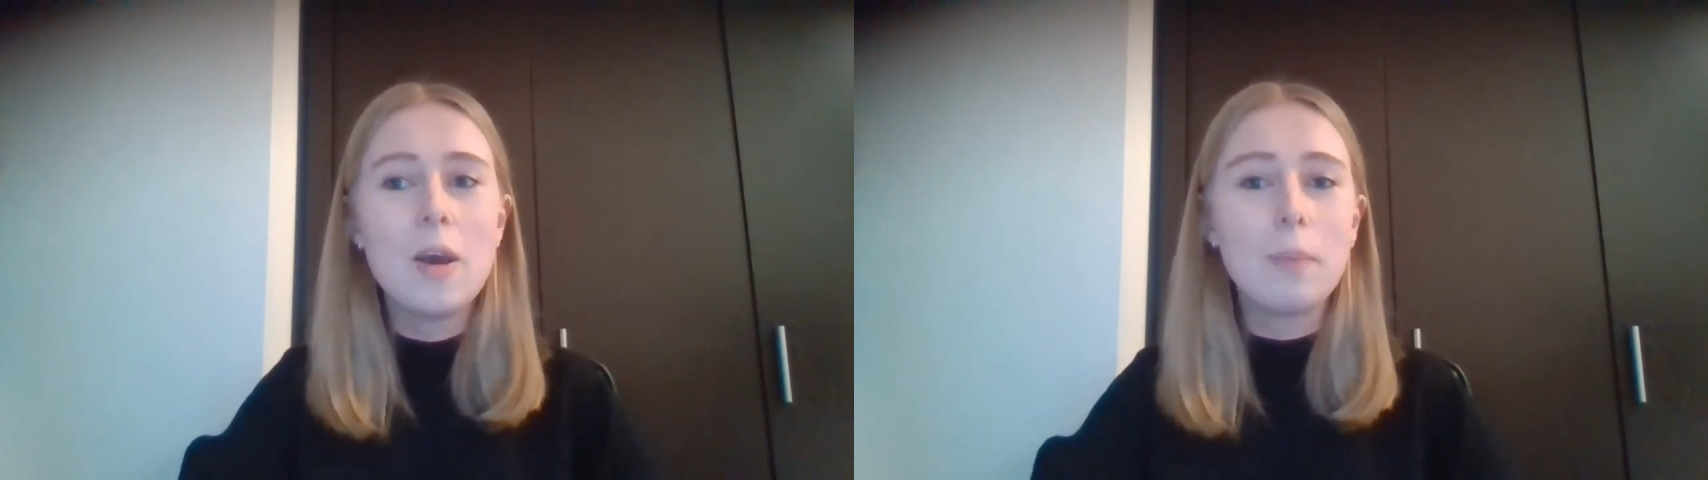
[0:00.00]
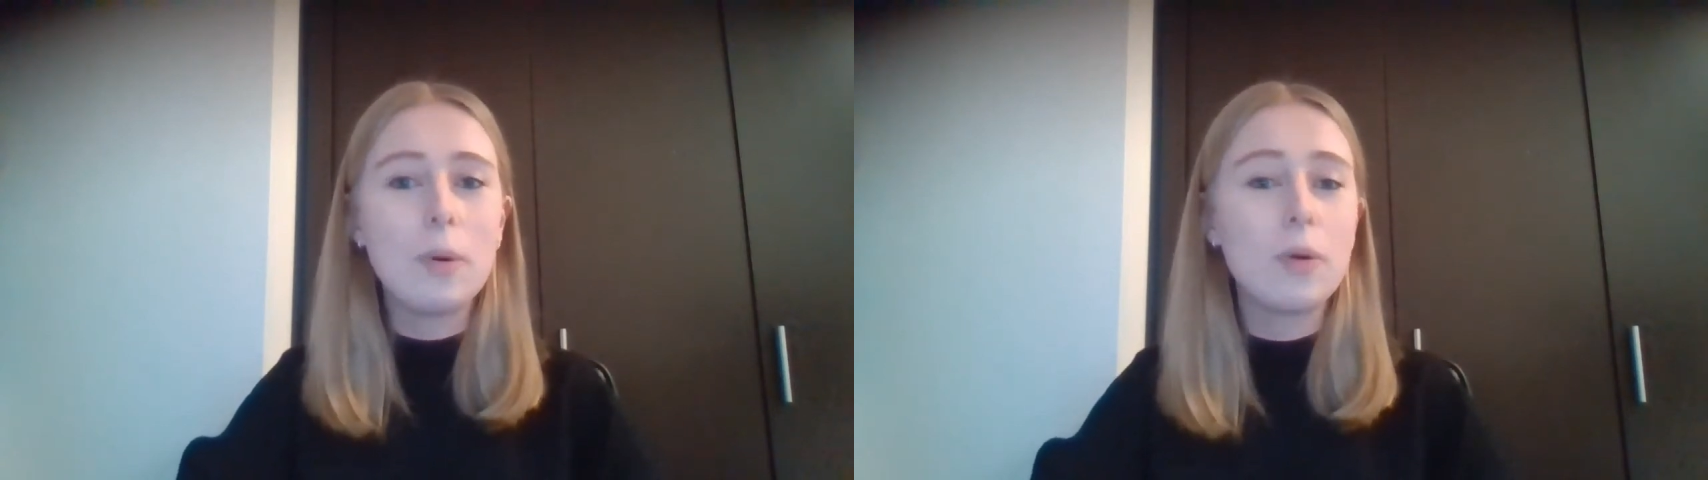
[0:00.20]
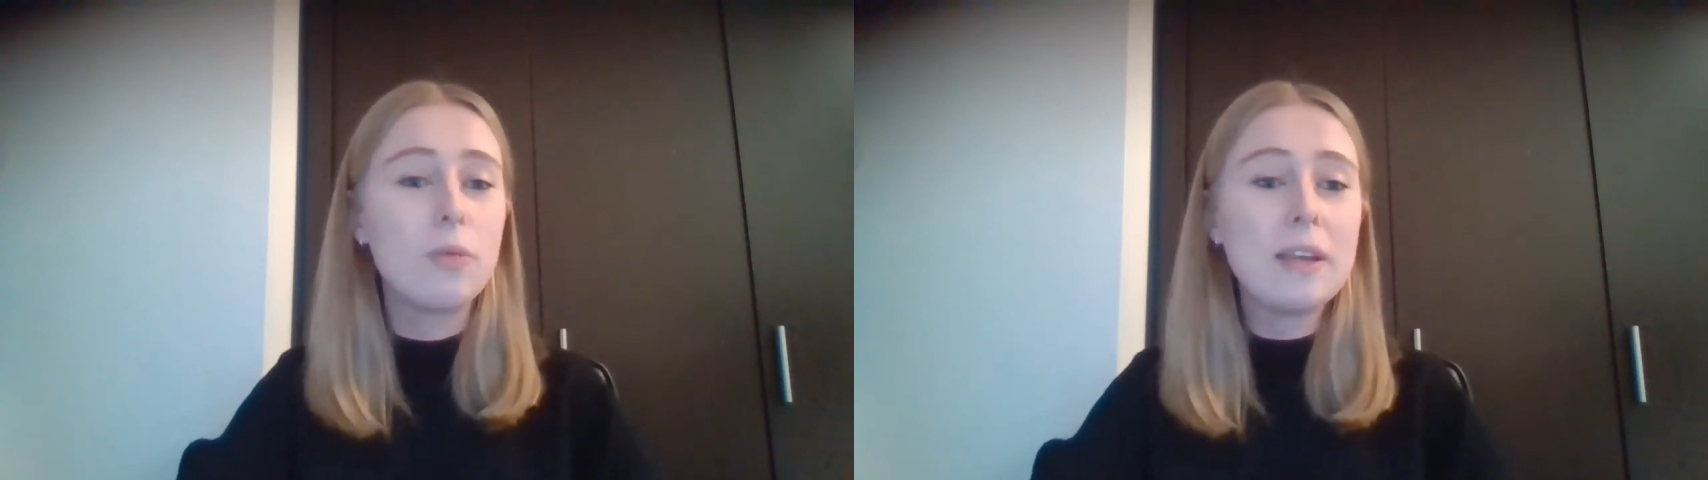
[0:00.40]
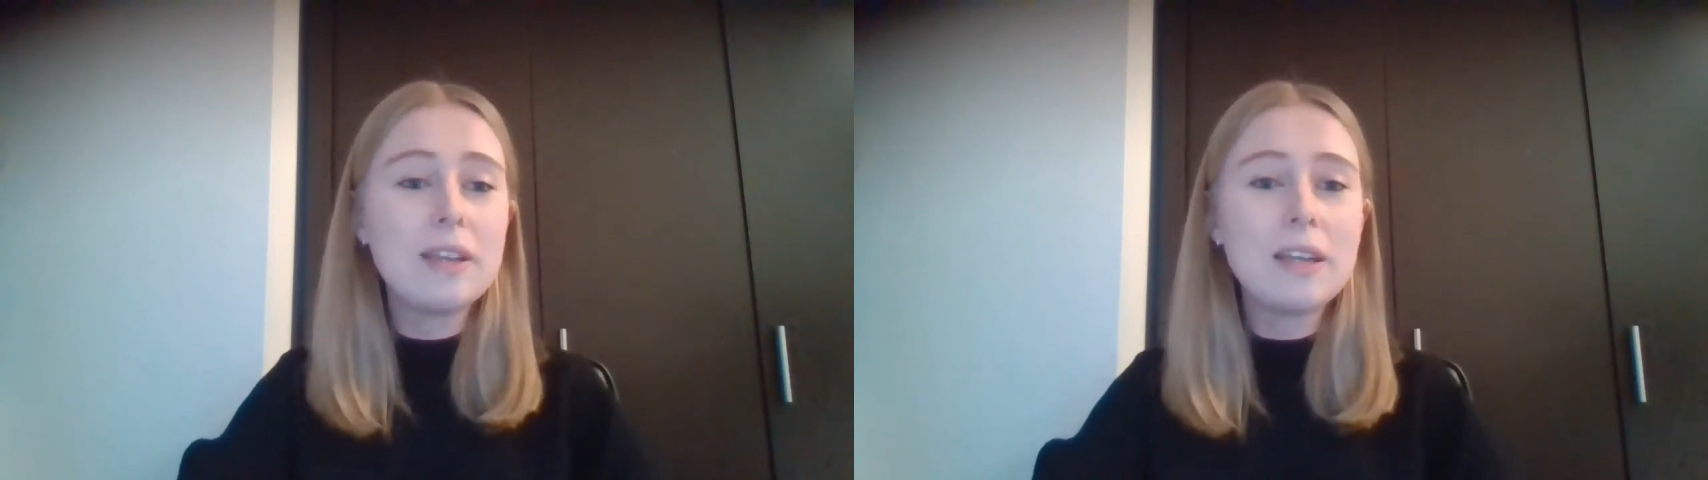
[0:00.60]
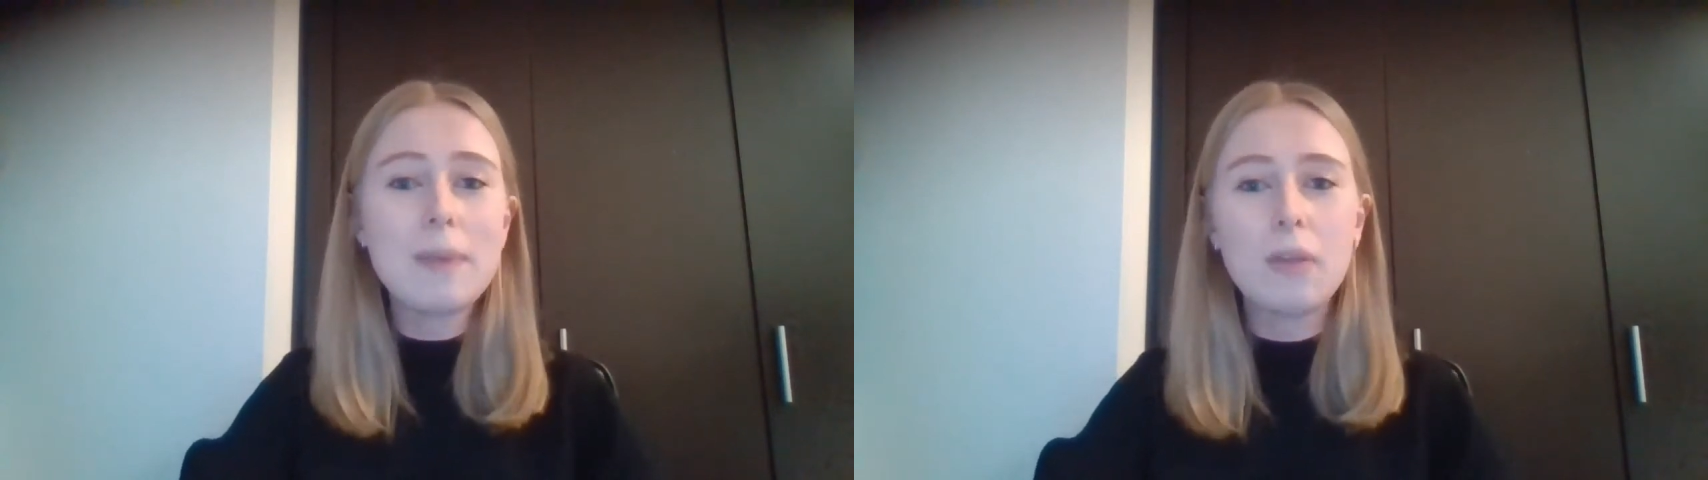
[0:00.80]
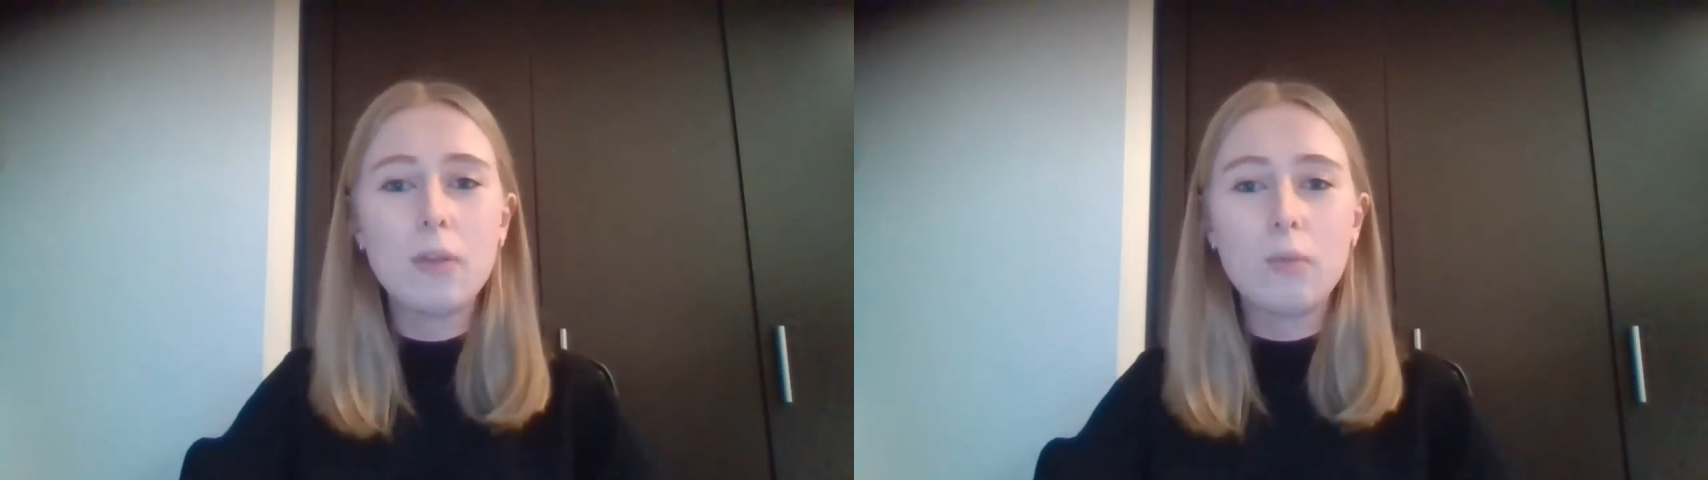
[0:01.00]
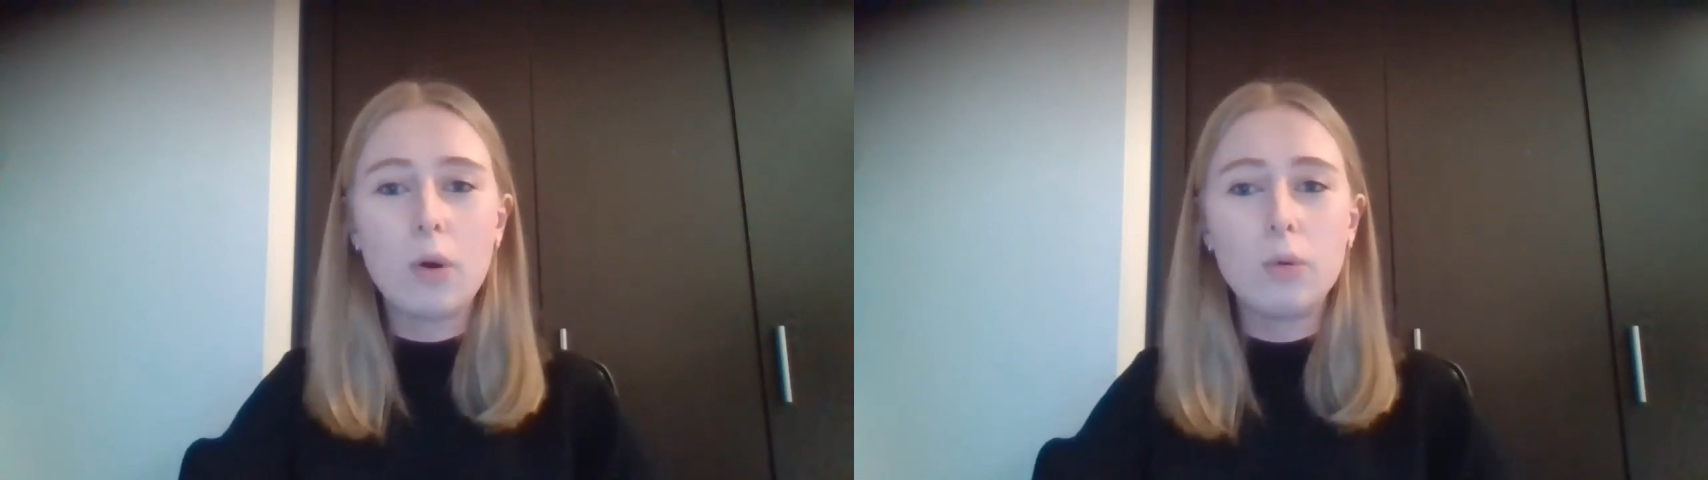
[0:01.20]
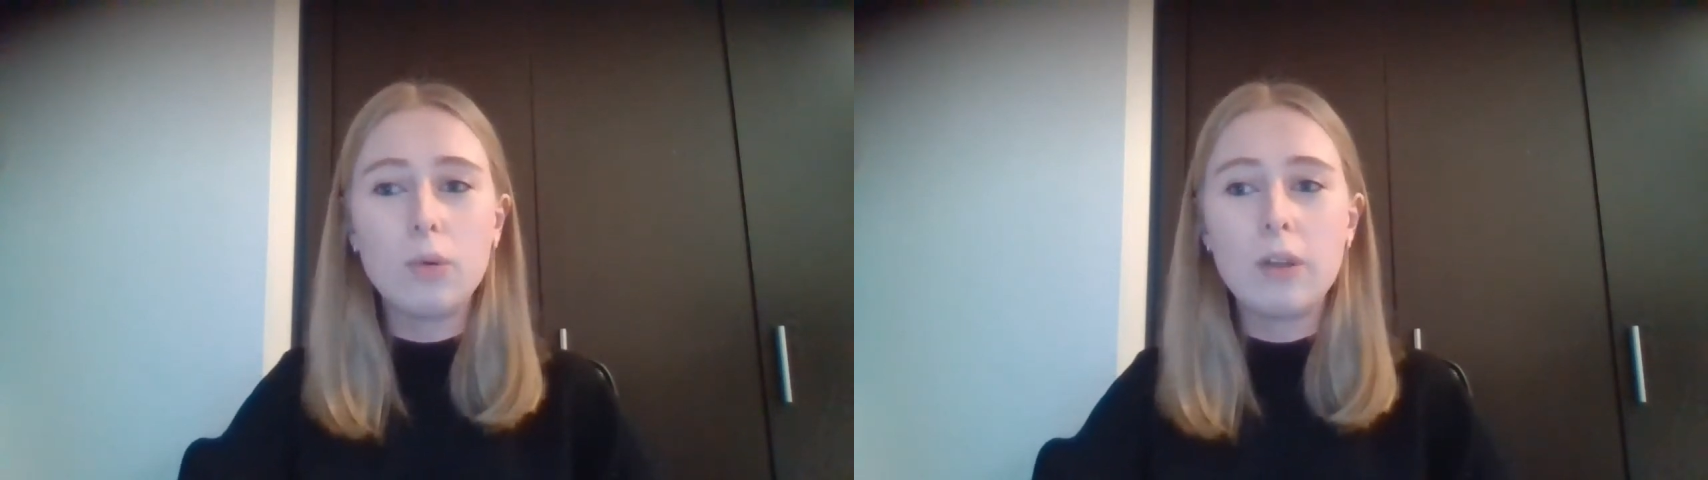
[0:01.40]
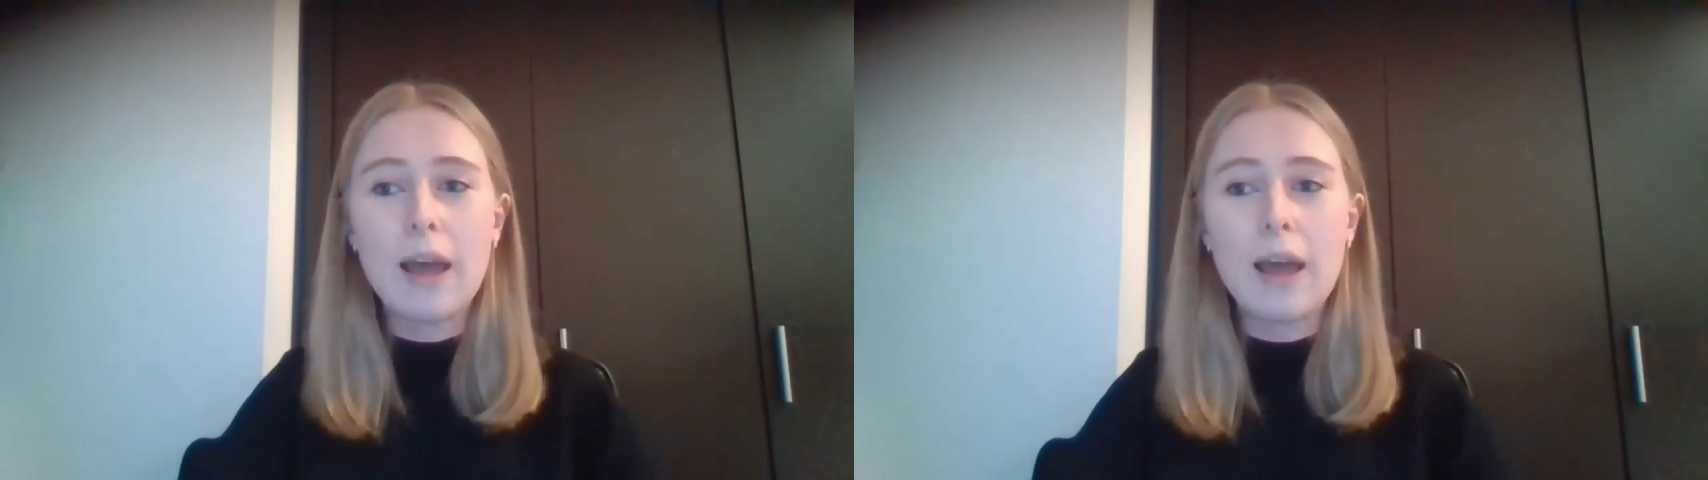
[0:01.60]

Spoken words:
But reading about the role,